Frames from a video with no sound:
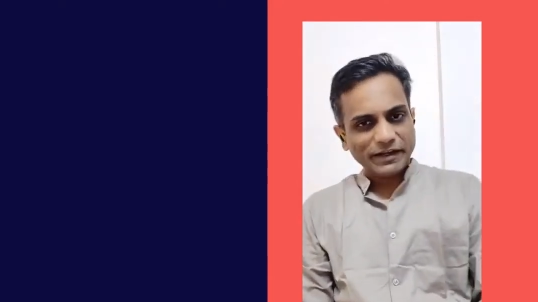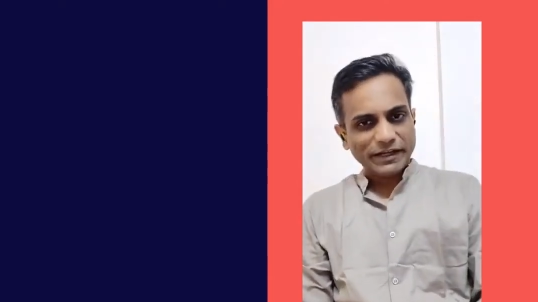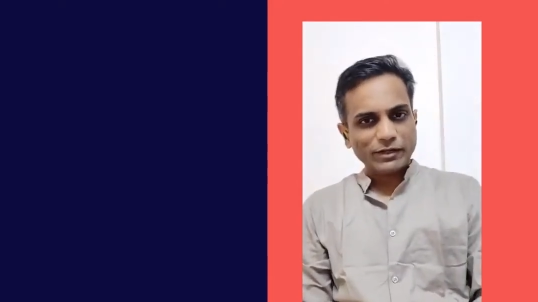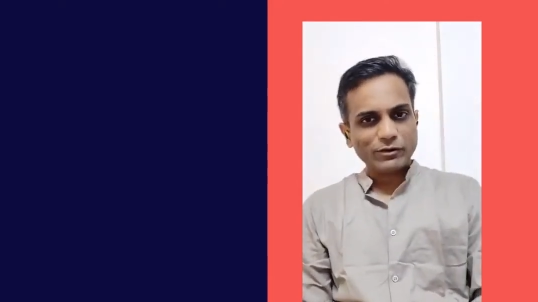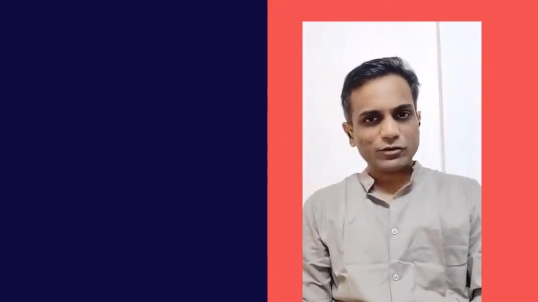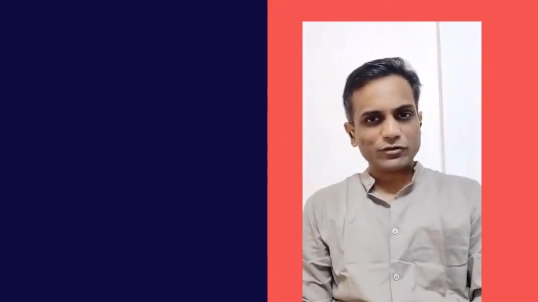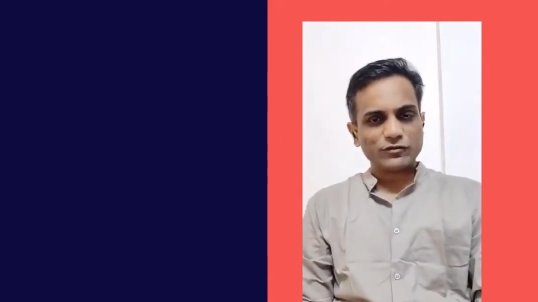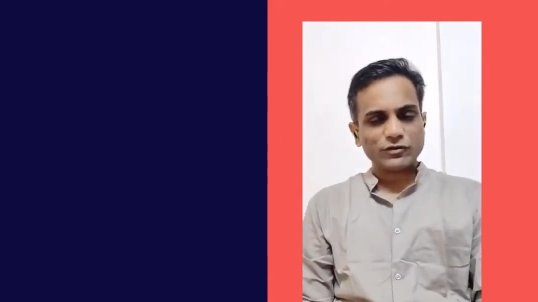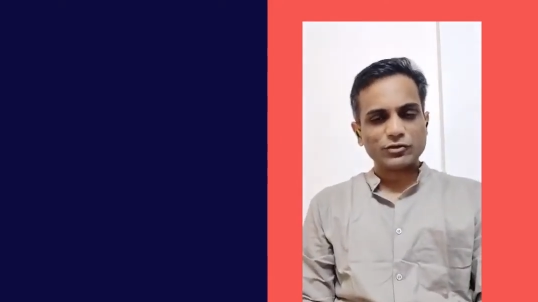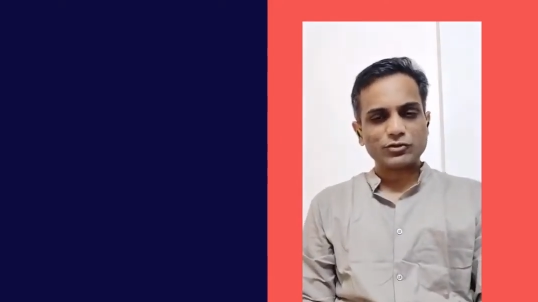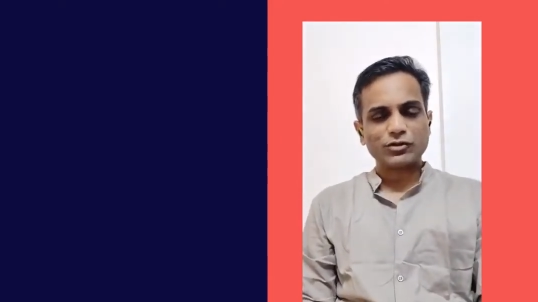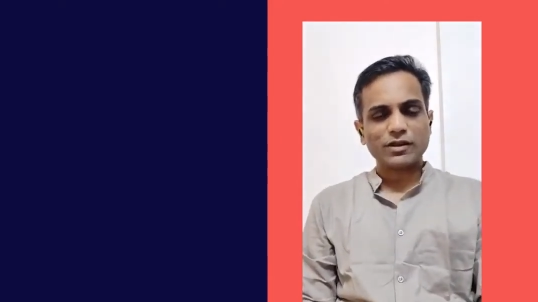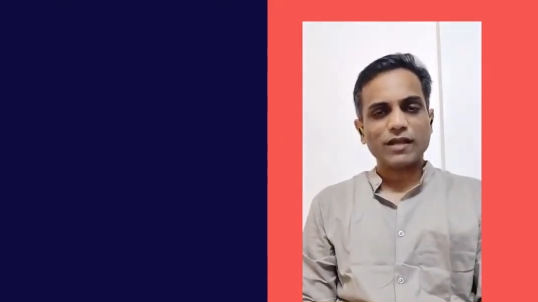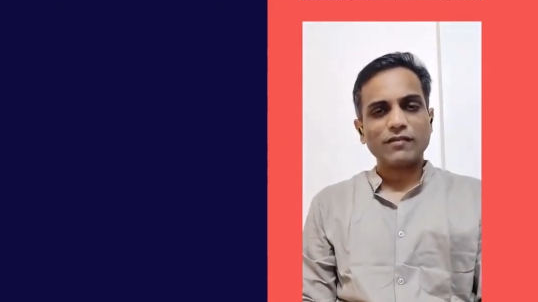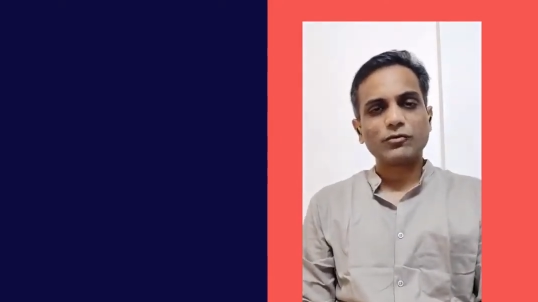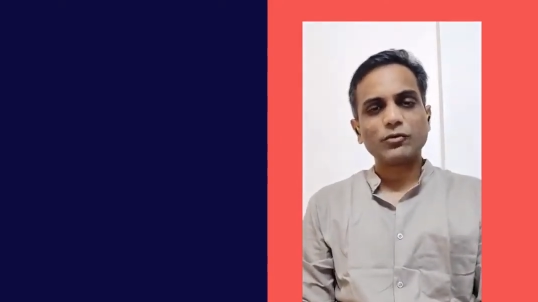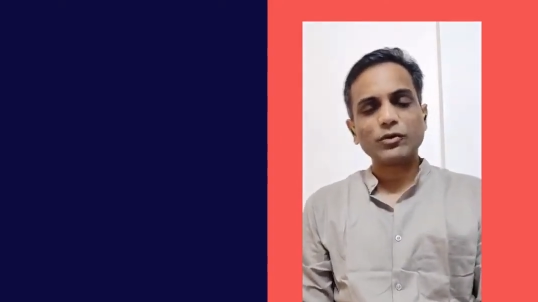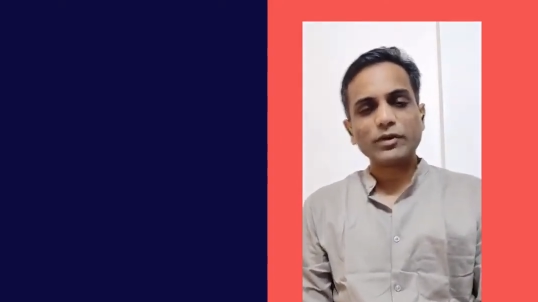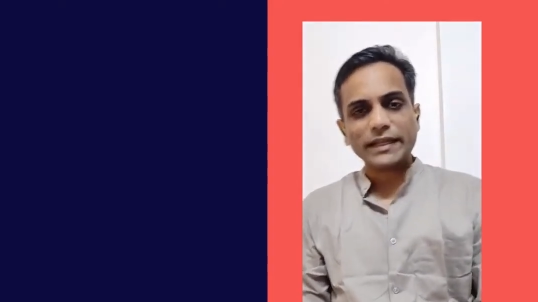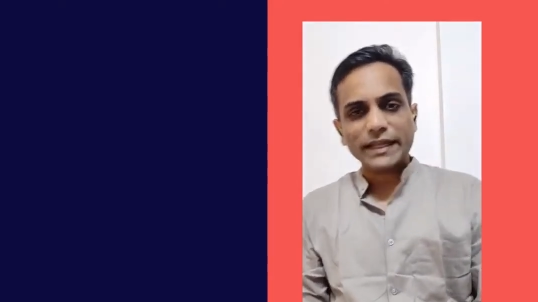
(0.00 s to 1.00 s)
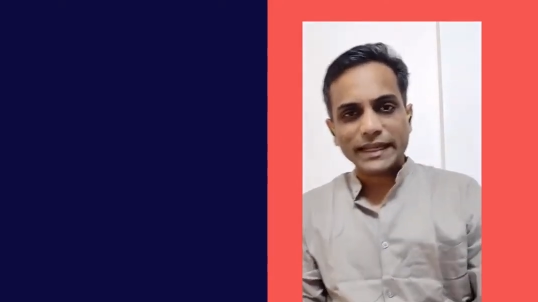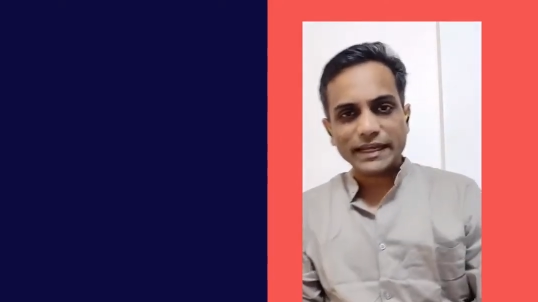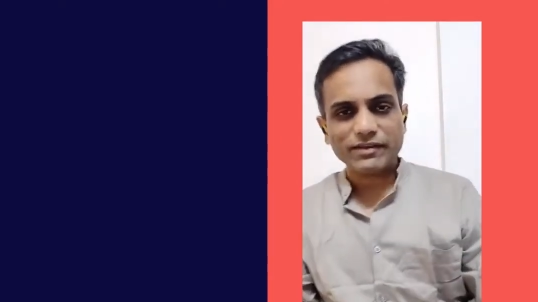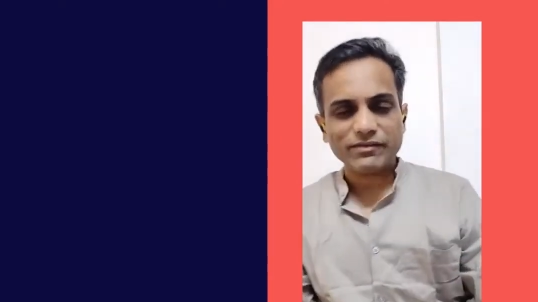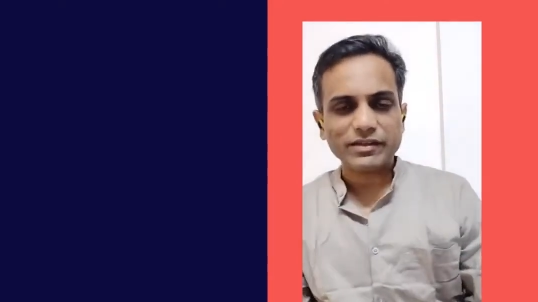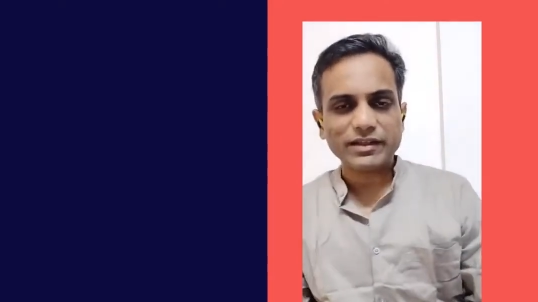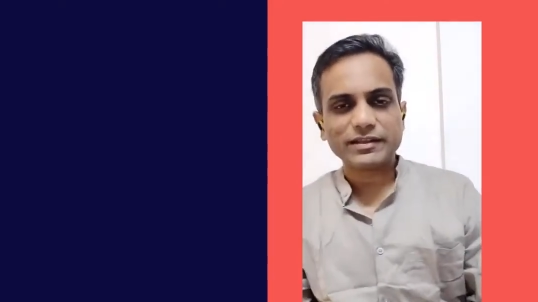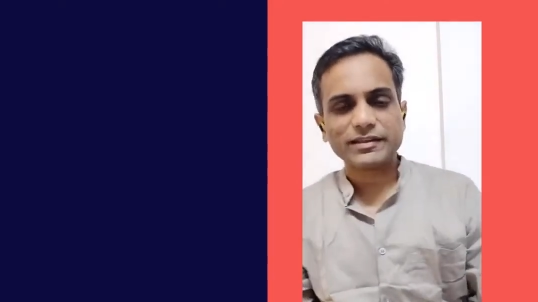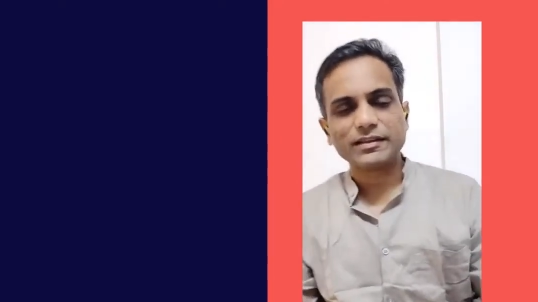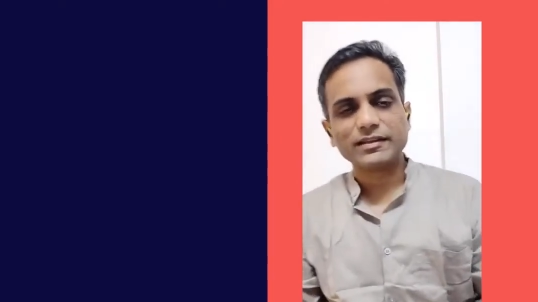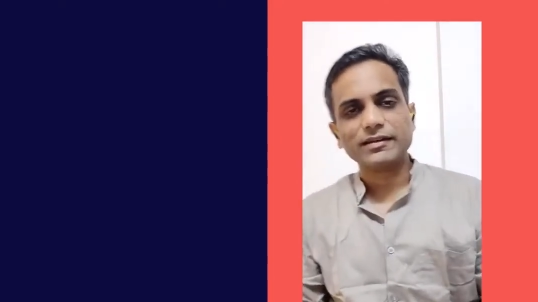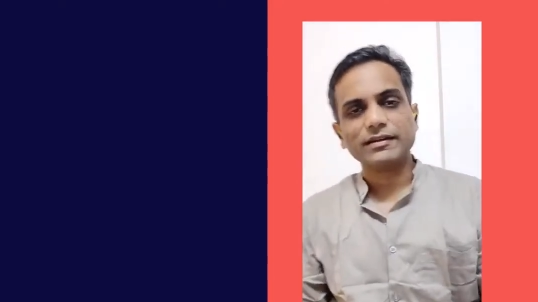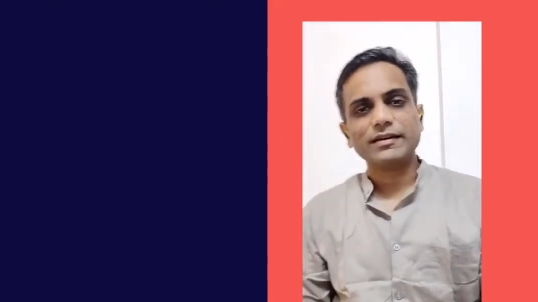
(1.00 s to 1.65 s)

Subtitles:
videos which you'll have to deal with,